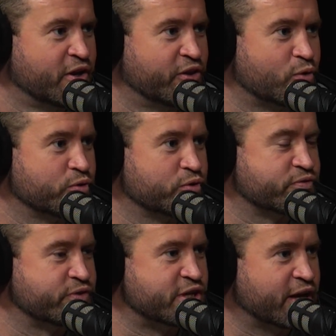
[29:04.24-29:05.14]
the course
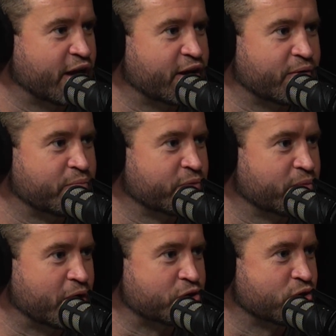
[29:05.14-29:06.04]
of a decade, I'm the
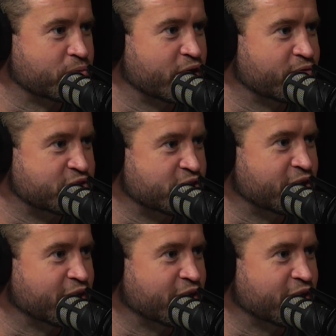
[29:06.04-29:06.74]
mushroom king of Sydney,